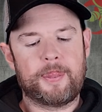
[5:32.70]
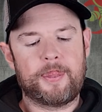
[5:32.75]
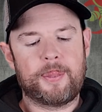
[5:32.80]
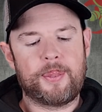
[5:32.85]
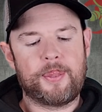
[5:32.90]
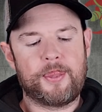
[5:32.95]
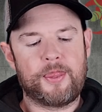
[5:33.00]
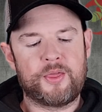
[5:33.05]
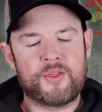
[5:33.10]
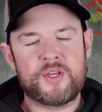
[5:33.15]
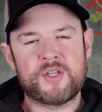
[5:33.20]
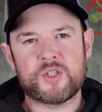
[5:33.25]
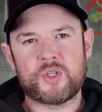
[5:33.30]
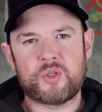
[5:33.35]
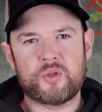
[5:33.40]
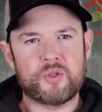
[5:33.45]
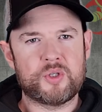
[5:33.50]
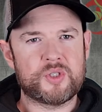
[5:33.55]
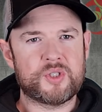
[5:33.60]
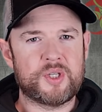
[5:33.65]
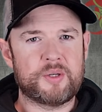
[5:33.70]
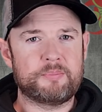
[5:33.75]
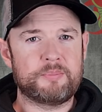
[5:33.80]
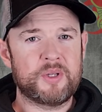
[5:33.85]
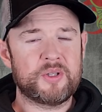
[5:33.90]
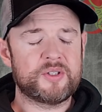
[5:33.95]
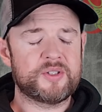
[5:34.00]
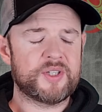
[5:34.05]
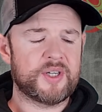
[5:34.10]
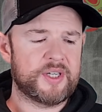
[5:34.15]
these are used in
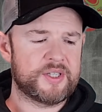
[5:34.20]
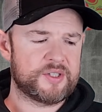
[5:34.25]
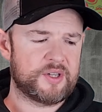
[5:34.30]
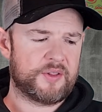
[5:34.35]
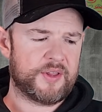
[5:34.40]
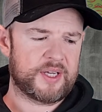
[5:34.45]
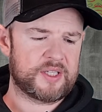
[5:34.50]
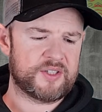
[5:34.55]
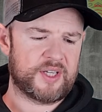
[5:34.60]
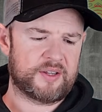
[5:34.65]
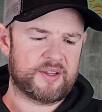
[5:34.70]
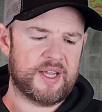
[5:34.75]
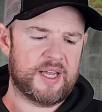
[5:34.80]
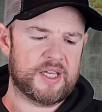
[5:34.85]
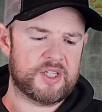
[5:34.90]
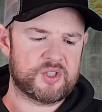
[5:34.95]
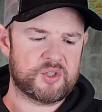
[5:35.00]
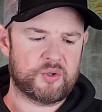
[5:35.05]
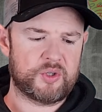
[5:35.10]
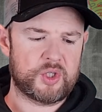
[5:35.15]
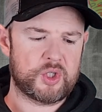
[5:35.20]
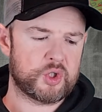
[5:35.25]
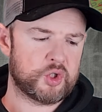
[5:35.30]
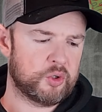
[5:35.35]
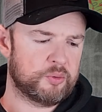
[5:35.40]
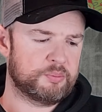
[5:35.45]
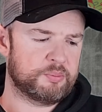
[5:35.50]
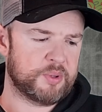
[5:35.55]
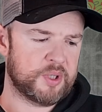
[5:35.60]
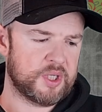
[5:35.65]
militaries and things like that, so they
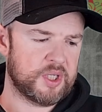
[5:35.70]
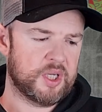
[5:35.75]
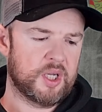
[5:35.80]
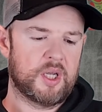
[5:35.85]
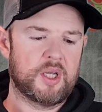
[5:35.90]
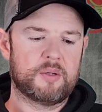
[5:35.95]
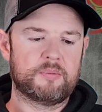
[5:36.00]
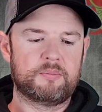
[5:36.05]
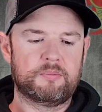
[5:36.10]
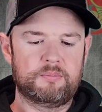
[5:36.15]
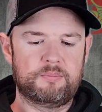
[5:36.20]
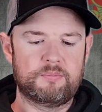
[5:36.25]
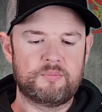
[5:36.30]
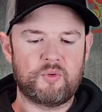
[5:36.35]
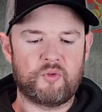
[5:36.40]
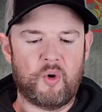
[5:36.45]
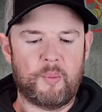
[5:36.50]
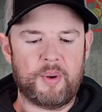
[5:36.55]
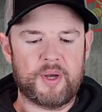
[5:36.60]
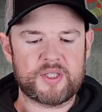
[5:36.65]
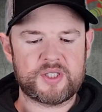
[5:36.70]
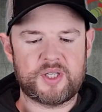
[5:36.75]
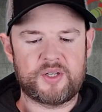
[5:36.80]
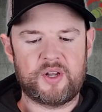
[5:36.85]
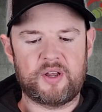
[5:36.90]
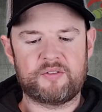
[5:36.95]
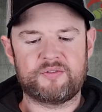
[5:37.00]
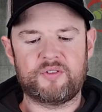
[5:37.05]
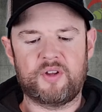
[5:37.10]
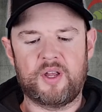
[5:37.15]
should be robust
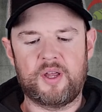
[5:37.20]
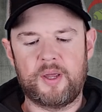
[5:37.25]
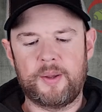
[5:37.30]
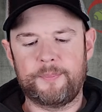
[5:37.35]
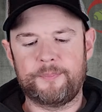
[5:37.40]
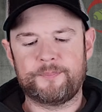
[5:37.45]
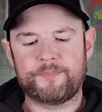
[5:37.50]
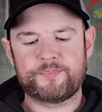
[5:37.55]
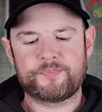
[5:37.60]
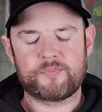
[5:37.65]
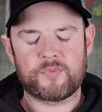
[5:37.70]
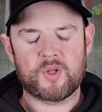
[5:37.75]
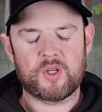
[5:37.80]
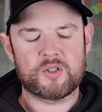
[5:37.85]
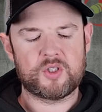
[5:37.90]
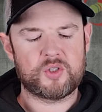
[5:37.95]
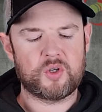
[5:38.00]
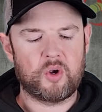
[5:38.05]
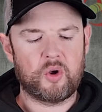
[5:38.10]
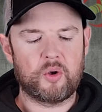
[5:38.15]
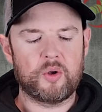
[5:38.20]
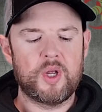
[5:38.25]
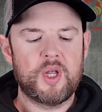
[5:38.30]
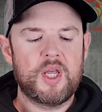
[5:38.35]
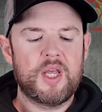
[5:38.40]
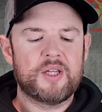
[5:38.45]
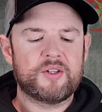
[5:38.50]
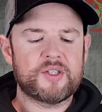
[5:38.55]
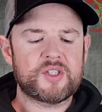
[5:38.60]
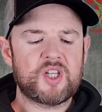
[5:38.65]
enough. So
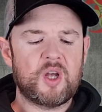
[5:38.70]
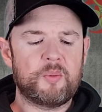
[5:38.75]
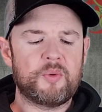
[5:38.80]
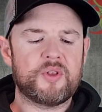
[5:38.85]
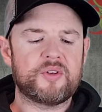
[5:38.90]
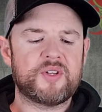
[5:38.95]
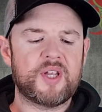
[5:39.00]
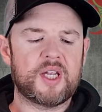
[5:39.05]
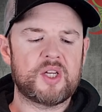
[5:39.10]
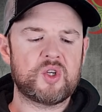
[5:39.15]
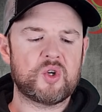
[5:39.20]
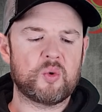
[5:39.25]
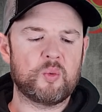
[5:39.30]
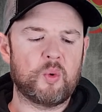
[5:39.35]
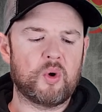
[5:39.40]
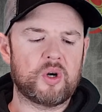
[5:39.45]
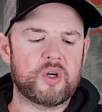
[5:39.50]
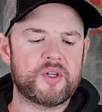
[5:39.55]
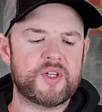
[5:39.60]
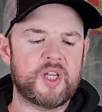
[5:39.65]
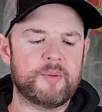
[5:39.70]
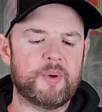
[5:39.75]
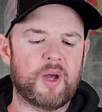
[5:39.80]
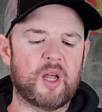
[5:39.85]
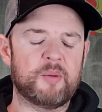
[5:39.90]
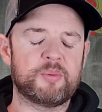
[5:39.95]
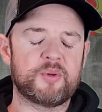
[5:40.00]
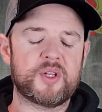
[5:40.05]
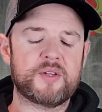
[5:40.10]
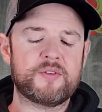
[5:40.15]
it does come with a 10-year warranty, but I
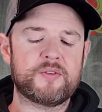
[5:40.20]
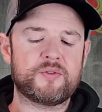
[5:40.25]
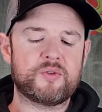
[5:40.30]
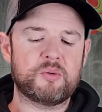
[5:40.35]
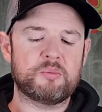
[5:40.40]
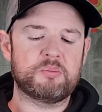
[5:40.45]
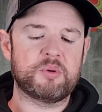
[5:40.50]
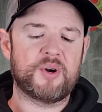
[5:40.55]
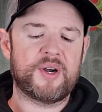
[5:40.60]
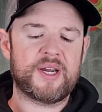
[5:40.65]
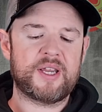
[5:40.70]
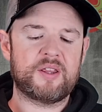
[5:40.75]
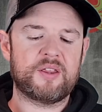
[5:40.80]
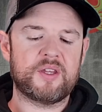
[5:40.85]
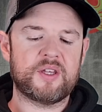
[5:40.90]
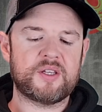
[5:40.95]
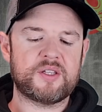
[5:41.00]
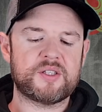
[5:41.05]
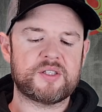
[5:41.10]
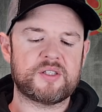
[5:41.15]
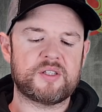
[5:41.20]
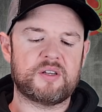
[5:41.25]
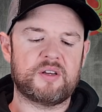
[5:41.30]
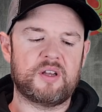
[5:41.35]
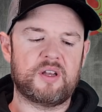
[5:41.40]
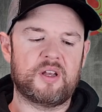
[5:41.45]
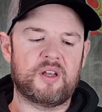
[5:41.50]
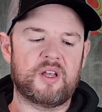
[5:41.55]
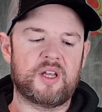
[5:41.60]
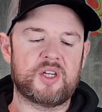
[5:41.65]
believe if you break this
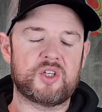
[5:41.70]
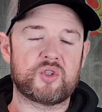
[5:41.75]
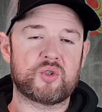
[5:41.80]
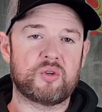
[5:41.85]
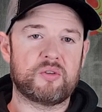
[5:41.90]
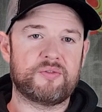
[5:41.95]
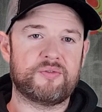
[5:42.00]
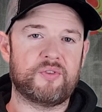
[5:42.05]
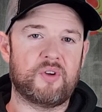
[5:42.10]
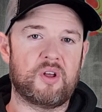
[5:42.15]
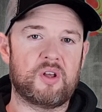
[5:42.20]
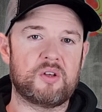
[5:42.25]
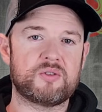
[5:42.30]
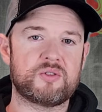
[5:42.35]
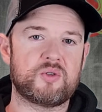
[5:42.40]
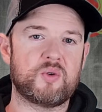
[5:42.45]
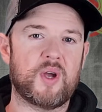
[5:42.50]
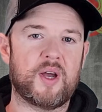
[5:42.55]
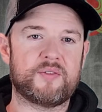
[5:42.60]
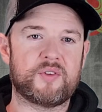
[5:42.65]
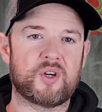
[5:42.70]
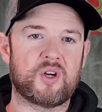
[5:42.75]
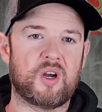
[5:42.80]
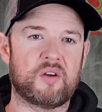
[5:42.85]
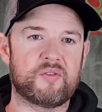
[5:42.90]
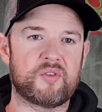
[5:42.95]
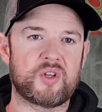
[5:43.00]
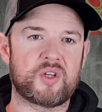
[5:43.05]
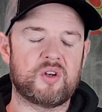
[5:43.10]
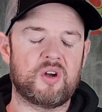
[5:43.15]
and it's your fault, you have to
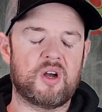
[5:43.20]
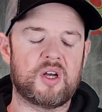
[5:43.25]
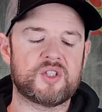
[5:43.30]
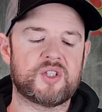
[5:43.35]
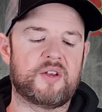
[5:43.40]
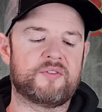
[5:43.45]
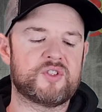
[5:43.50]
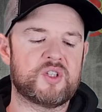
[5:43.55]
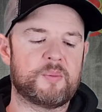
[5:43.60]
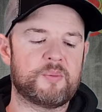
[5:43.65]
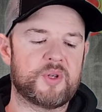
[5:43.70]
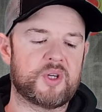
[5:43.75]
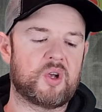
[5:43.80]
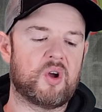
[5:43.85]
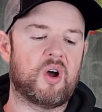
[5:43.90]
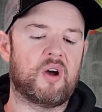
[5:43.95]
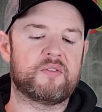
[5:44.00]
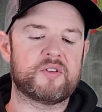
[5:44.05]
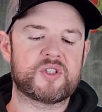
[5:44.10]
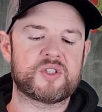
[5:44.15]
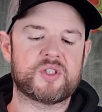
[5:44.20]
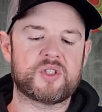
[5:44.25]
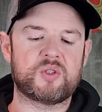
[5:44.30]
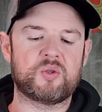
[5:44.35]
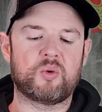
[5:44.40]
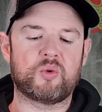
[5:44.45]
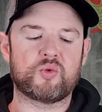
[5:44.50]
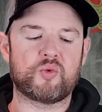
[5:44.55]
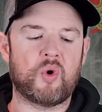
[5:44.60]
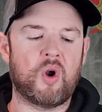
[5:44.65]
cover the cost. If something obviously
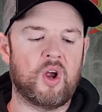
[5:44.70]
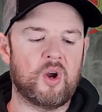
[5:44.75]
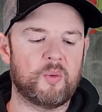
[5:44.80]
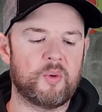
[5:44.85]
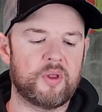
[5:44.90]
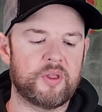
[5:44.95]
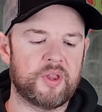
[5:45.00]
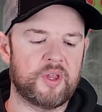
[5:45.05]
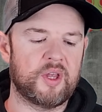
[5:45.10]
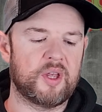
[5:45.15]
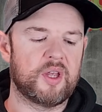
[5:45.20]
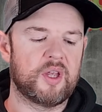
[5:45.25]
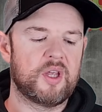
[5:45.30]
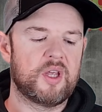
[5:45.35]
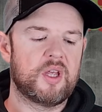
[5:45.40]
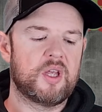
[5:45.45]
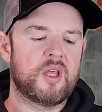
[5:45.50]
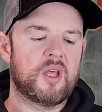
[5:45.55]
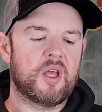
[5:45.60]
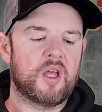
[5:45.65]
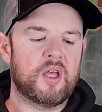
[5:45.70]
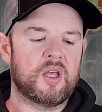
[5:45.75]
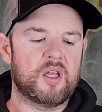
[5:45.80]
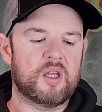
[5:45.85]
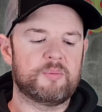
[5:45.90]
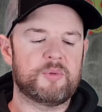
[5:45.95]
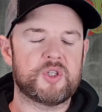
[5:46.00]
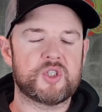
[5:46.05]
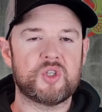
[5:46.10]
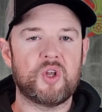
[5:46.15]
goes wrong with it,
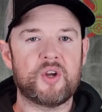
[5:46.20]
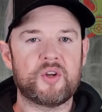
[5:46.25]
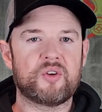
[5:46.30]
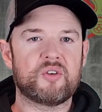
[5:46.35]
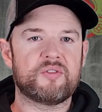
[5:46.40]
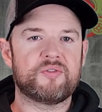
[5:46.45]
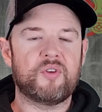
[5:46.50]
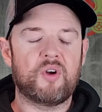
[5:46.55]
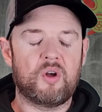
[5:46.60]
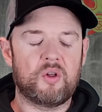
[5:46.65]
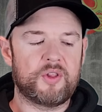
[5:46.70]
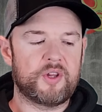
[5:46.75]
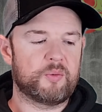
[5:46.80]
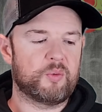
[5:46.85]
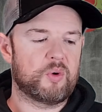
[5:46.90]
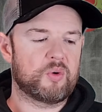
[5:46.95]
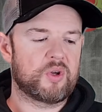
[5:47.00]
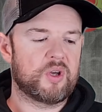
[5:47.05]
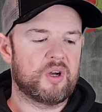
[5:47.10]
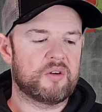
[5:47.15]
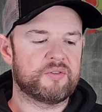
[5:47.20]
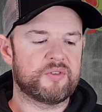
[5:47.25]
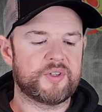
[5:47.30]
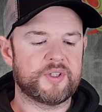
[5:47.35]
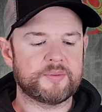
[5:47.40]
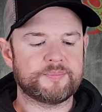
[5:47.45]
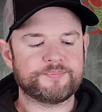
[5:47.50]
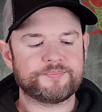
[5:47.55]
that's not your fault, they will cover it.